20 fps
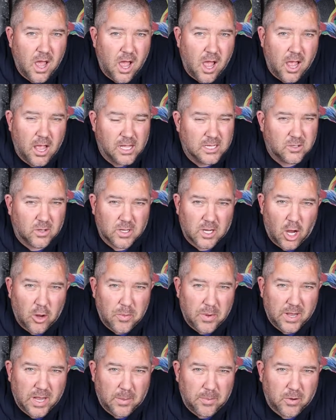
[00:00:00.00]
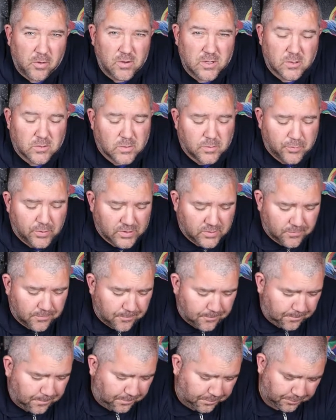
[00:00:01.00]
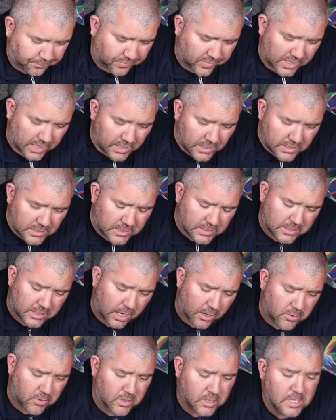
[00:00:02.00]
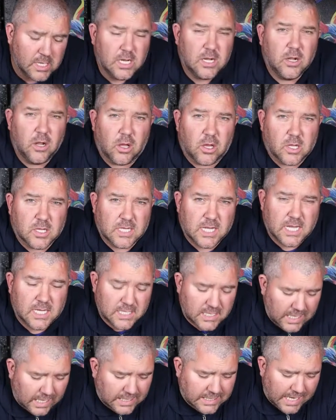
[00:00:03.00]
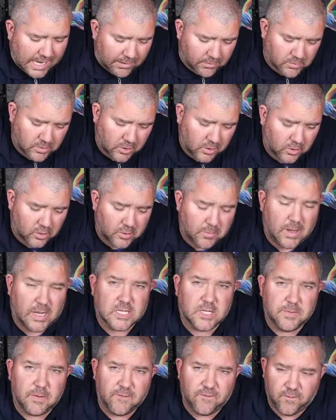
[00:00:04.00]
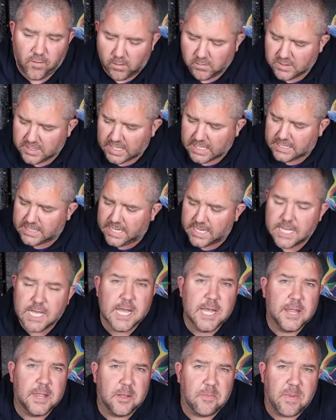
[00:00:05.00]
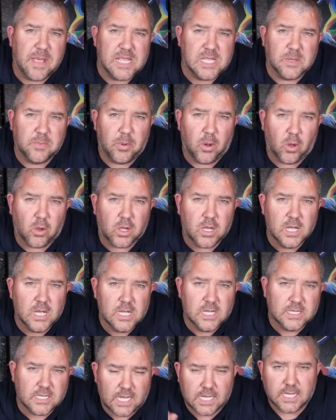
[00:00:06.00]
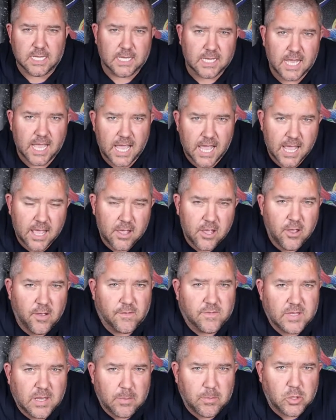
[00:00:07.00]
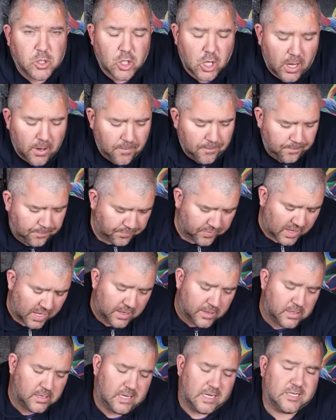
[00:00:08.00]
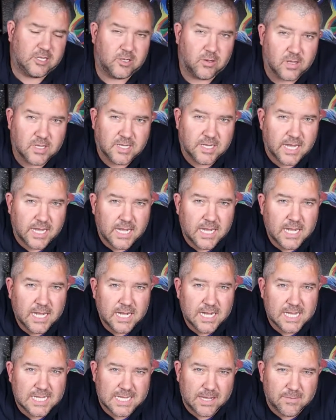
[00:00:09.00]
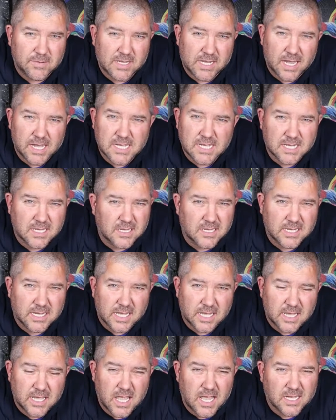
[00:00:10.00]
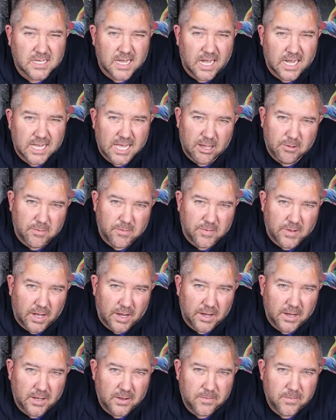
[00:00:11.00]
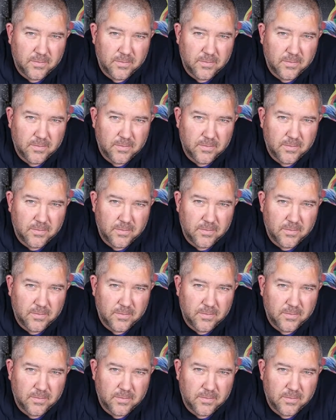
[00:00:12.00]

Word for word: Uh, it's like opening up a Christmas present. So, like I said, six hours on the Masterbuilt five sixty, the meter block, taking care of temperature. Let's slice in, let's have a taste and see exactly how we've done.